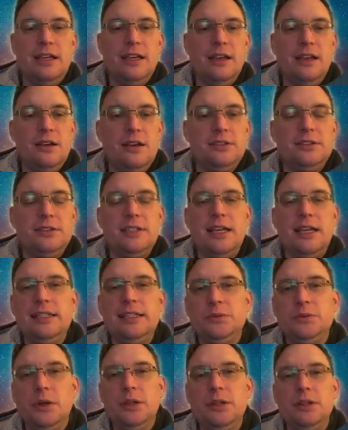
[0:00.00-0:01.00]
There you go. So that
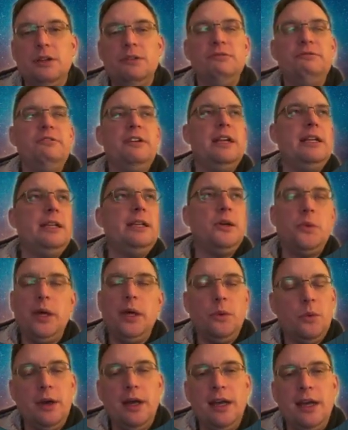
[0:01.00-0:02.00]
is one really
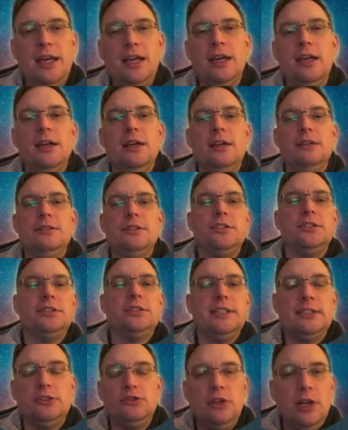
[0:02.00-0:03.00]
quick way to
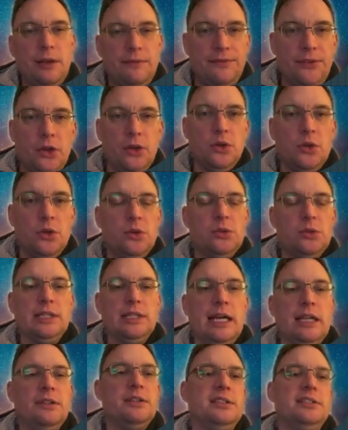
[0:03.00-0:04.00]
just extract vocals
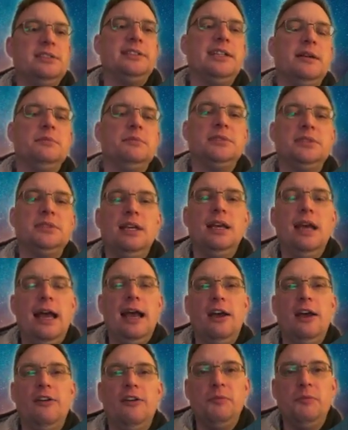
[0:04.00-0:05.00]
and other stems
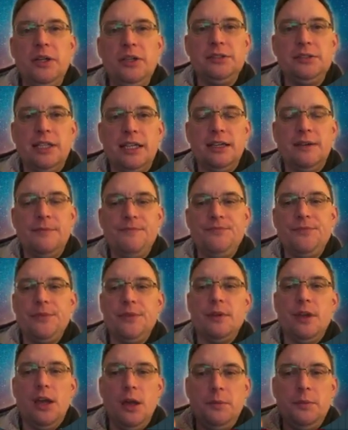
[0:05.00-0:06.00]
out of music.
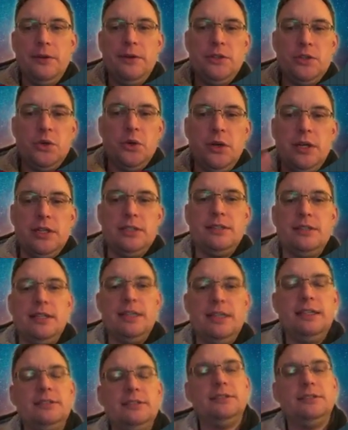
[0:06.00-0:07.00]
Hope you enjoyed
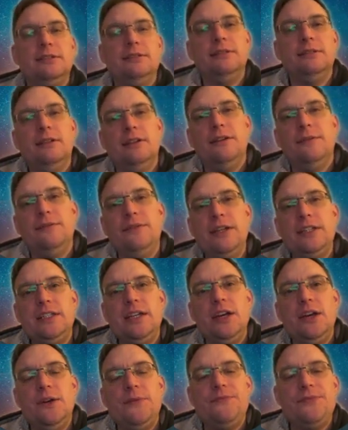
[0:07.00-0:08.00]
this
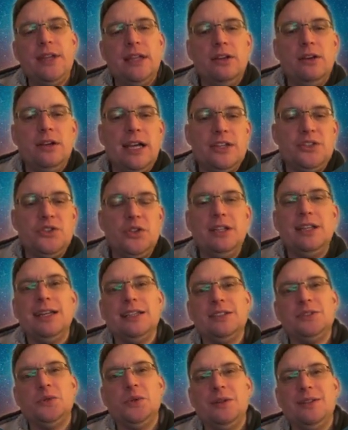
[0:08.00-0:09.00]
video, and I'll catch you on the
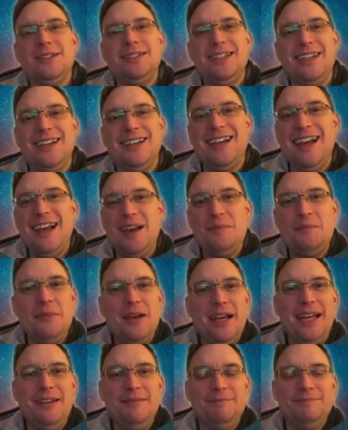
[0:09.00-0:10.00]
next one. Take care.
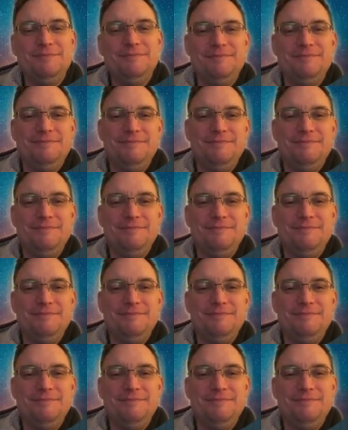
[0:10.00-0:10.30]
Bye.